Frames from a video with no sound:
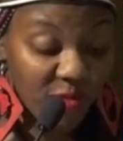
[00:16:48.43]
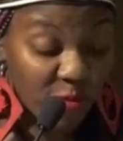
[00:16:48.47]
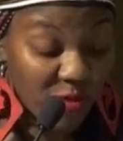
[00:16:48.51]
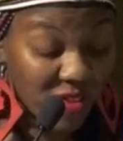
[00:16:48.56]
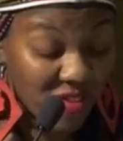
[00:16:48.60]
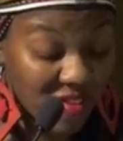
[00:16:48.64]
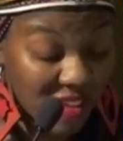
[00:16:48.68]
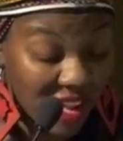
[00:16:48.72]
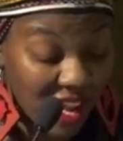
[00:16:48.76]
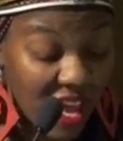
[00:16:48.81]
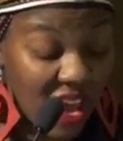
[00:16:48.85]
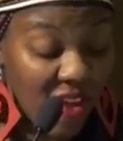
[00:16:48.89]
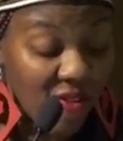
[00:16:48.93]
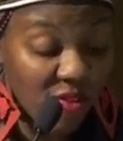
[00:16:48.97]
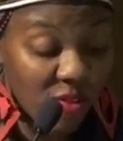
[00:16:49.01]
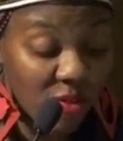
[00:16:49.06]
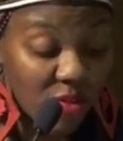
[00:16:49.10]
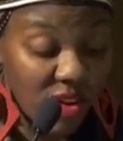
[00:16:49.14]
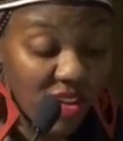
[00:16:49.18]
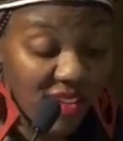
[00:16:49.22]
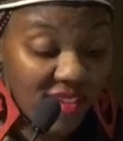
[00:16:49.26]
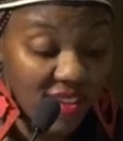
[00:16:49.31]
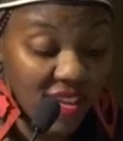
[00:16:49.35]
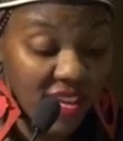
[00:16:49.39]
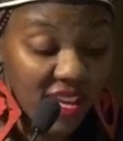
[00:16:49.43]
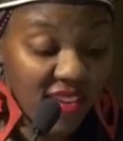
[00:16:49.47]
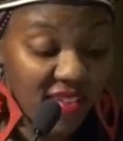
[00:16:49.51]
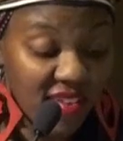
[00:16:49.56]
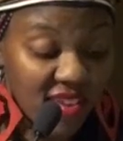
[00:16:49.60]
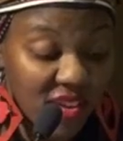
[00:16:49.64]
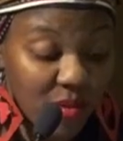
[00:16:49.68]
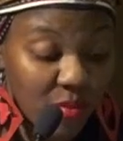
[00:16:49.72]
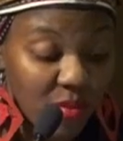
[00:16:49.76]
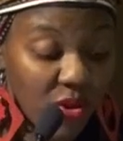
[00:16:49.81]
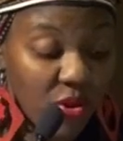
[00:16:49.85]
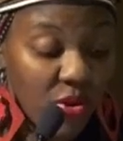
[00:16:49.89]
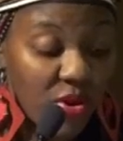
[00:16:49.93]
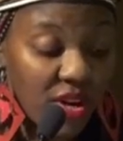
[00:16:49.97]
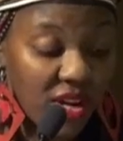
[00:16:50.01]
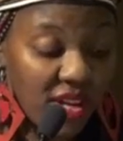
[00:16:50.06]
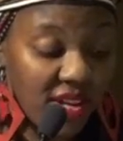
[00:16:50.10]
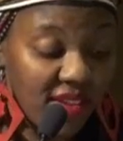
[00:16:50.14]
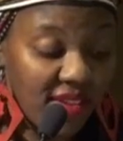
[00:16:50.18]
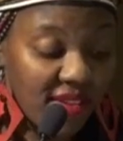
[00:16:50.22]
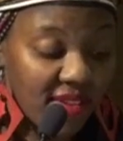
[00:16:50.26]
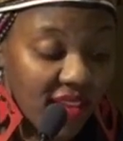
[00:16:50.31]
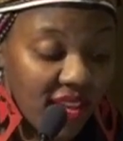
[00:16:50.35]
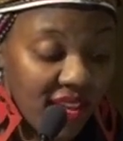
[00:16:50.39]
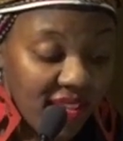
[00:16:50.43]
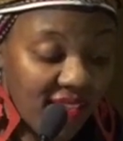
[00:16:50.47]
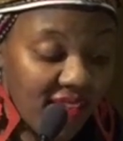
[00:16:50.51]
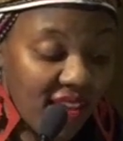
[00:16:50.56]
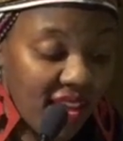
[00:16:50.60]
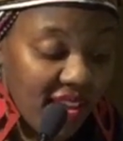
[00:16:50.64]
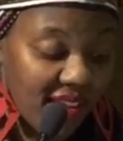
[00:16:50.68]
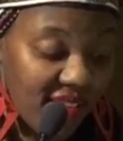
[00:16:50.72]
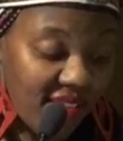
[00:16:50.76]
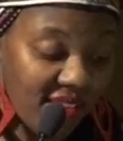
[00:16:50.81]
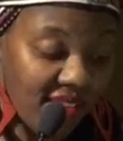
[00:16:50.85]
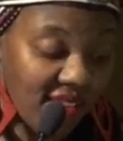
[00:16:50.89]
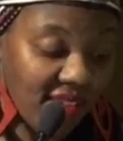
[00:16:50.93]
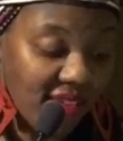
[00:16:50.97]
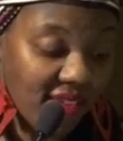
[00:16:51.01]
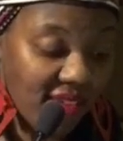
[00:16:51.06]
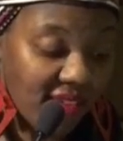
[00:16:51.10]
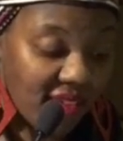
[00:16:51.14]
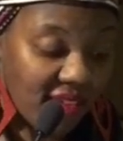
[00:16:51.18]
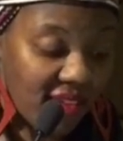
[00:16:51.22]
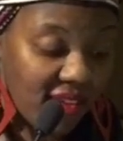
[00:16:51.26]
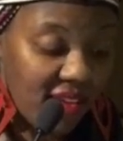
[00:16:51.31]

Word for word: slavery to his communities in Texas.